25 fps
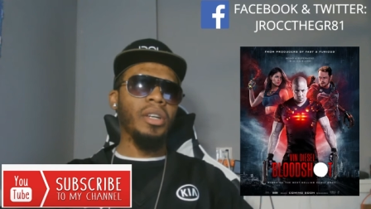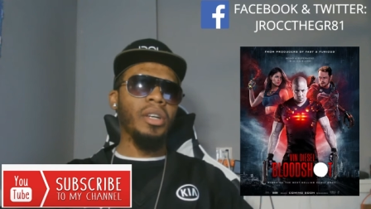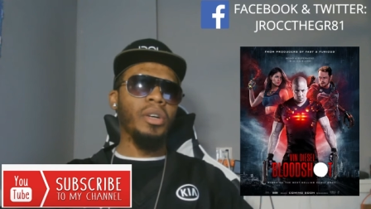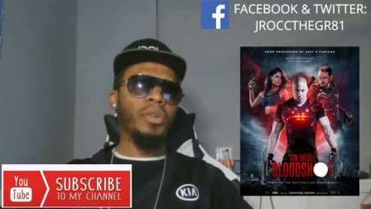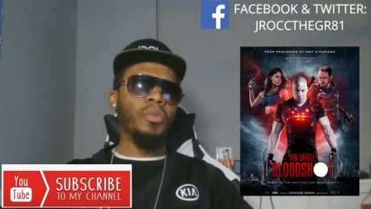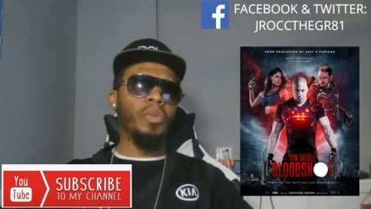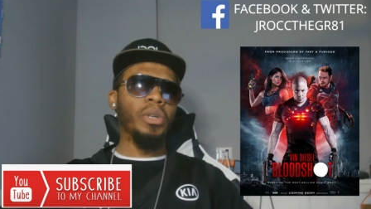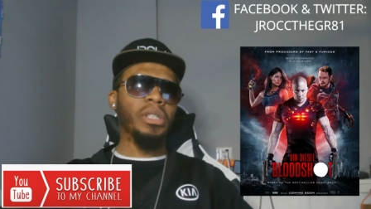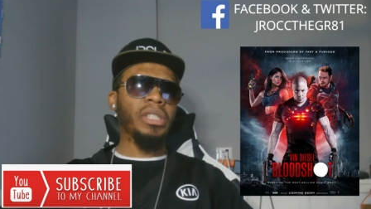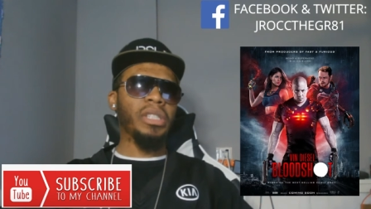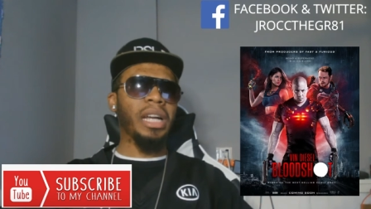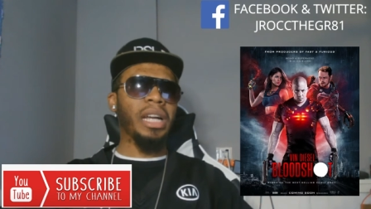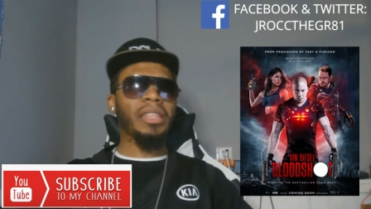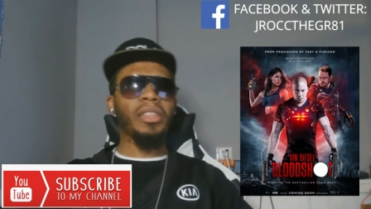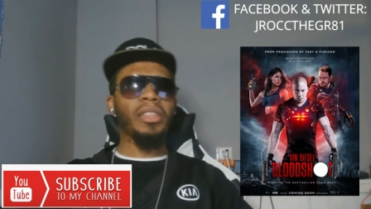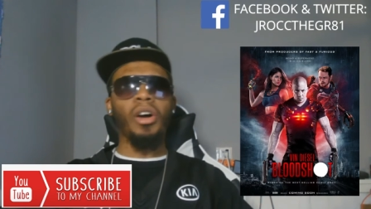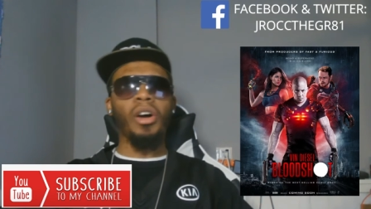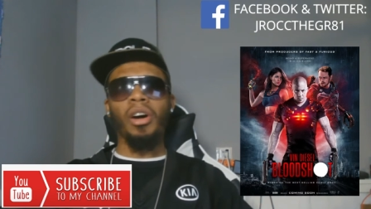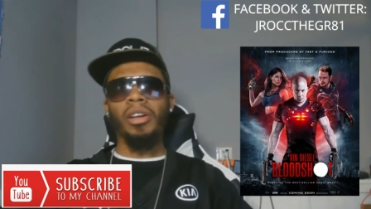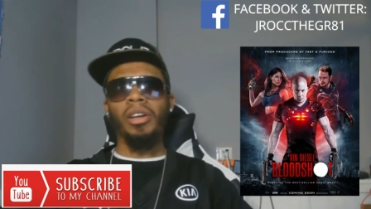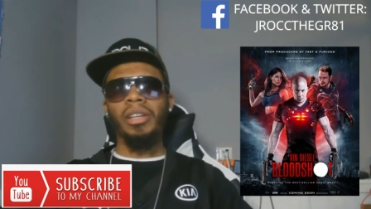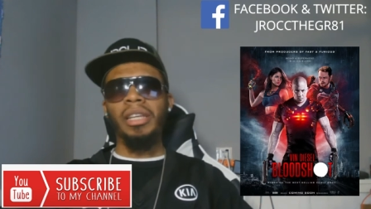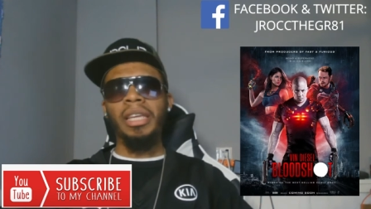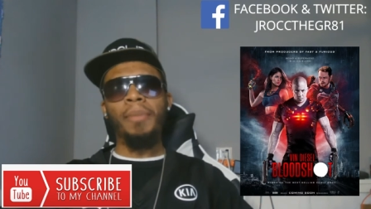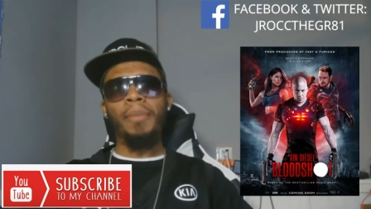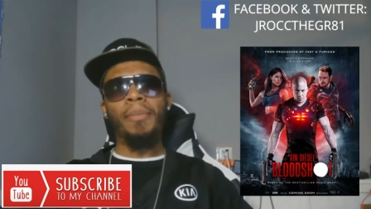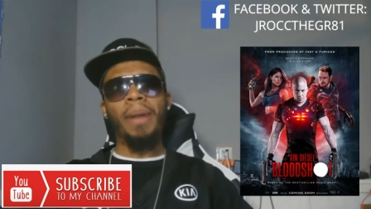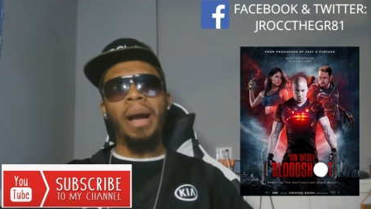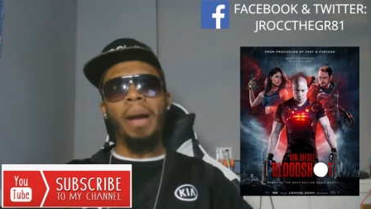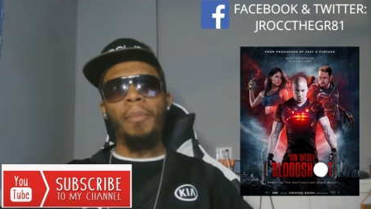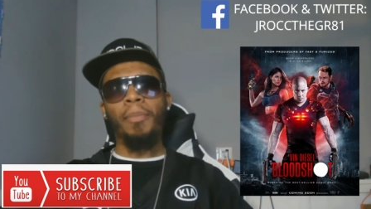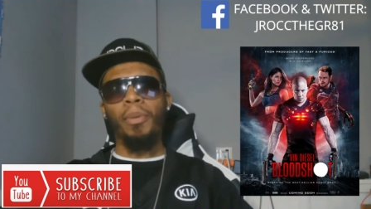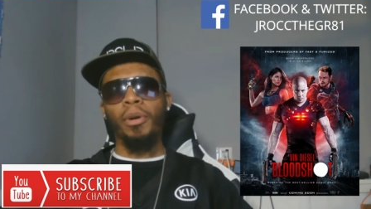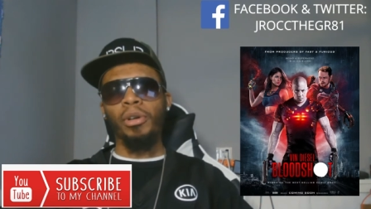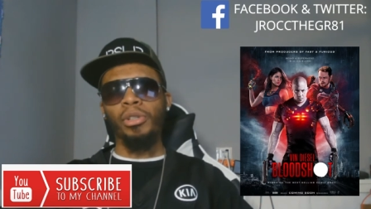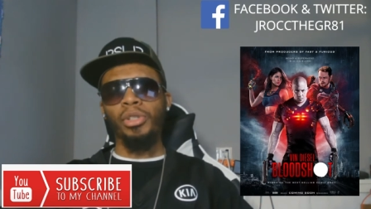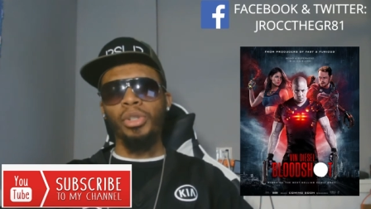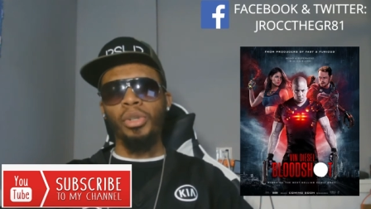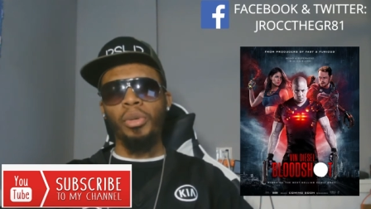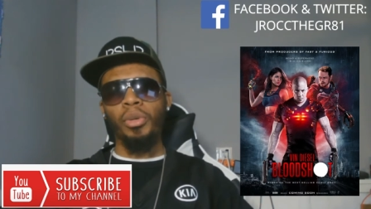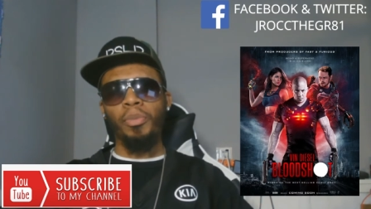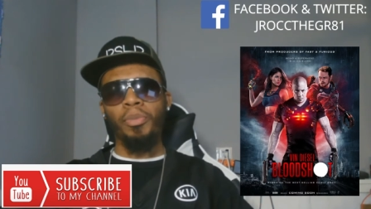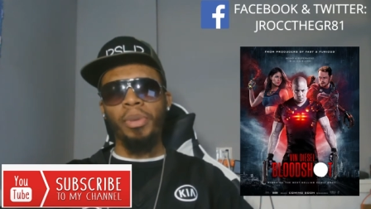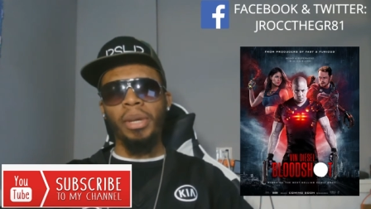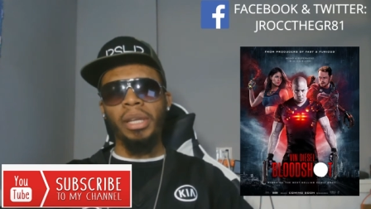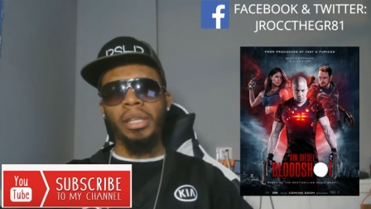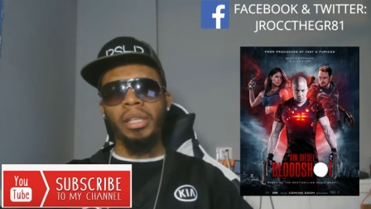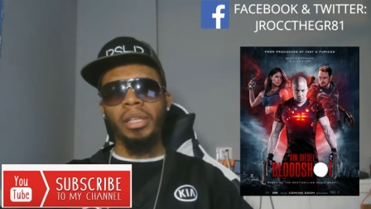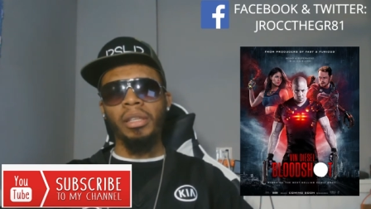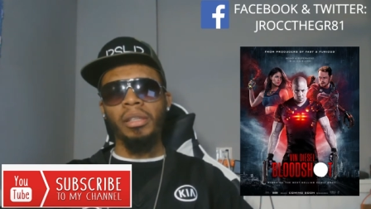which I thought, in my personal
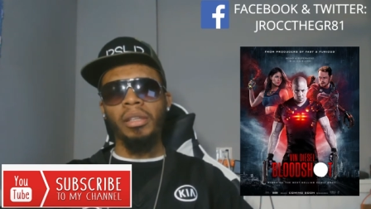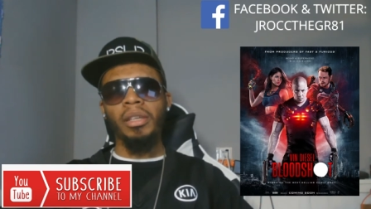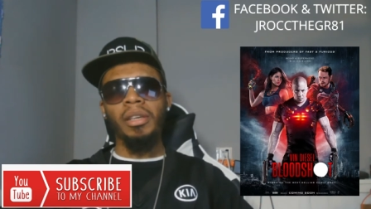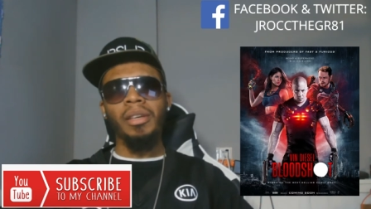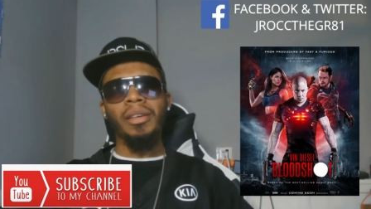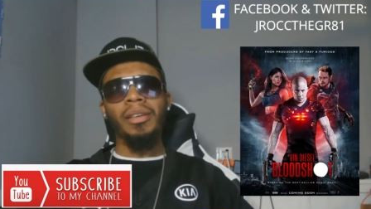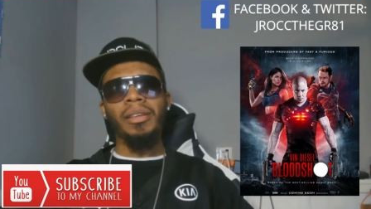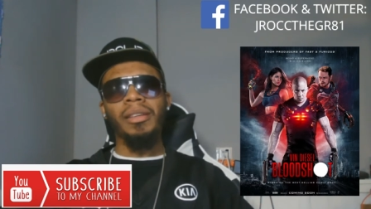opinion,